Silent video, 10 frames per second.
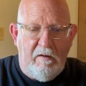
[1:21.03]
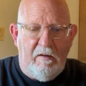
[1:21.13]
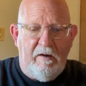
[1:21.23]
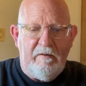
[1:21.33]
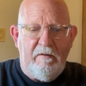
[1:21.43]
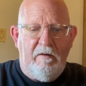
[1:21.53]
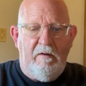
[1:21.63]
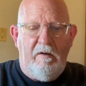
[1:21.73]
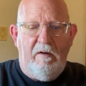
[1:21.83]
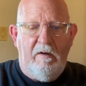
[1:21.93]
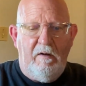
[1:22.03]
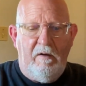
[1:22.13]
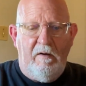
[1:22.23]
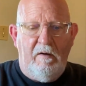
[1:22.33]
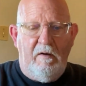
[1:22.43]
like
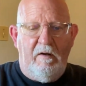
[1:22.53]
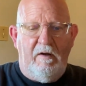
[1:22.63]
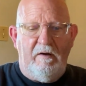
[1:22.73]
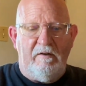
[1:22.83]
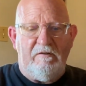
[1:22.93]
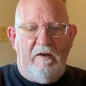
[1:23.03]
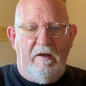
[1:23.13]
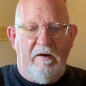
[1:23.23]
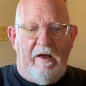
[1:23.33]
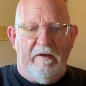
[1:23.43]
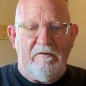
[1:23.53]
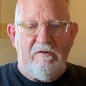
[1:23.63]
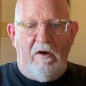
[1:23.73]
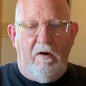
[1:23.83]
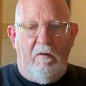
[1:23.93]
I said, like
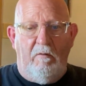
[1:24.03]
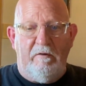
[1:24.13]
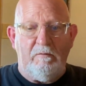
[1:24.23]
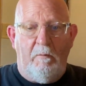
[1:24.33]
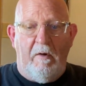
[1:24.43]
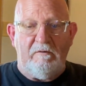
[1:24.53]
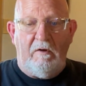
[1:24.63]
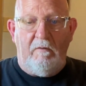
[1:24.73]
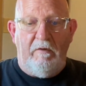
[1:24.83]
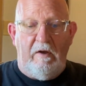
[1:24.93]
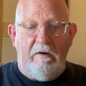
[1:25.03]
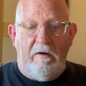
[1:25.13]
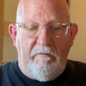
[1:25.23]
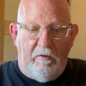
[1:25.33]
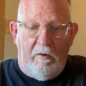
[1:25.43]
so. That's what makes it
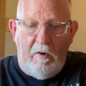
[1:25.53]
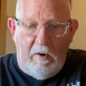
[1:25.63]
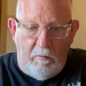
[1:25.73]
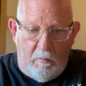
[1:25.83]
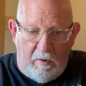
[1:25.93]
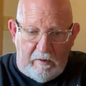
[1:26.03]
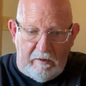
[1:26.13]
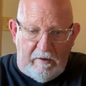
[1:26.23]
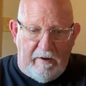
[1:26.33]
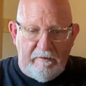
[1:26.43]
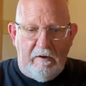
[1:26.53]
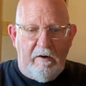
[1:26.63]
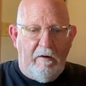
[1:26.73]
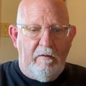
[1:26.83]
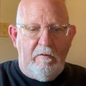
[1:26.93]
convenient if you're working down
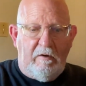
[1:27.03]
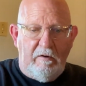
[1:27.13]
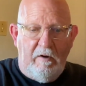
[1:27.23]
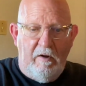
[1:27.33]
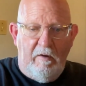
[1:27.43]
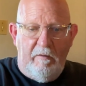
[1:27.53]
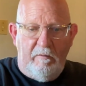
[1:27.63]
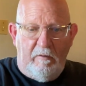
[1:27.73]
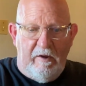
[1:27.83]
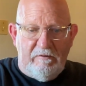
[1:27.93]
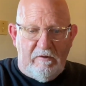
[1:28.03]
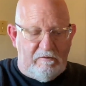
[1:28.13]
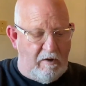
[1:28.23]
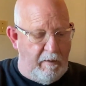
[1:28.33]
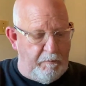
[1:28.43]
here, and you can raise
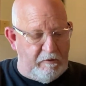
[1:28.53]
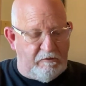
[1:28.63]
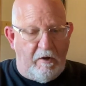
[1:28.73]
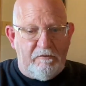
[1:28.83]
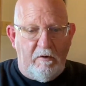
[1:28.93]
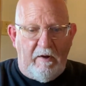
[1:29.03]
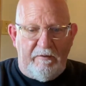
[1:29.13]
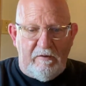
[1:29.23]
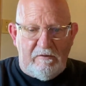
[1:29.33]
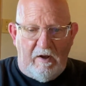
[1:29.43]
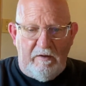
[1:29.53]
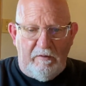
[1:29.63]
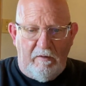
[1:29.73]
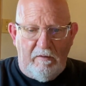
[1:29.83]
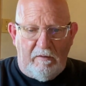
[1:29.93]
this up. It's also got this
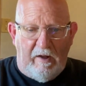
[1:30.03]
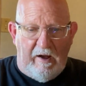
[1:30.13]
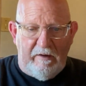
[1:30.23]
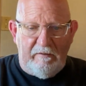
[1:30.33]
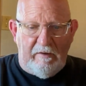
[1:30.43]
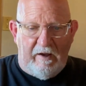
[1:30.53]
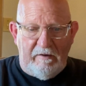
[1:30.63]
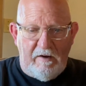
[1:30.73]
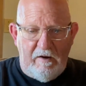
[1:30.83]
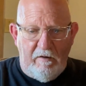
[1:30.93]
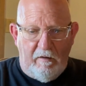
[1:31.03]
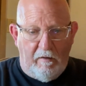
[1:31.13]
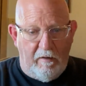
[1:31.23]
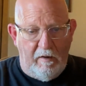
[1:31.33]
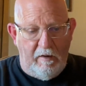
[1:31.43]
other light down
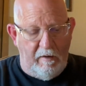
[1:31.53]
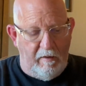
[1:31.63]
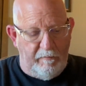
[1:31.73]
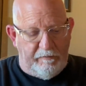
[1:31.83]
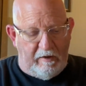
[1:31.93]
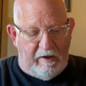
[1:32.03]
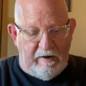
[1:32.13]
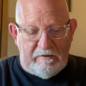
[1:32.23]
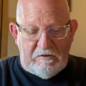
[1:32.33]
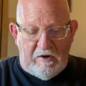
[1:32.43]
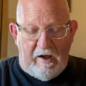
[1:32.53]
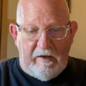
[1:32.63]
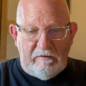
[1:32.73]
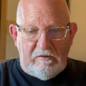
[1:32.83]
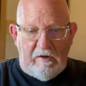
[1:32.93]
here that kind of
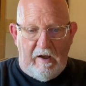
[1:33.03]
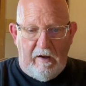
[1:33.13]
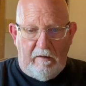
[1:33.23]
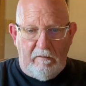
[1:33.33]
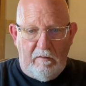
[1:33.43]
shines down,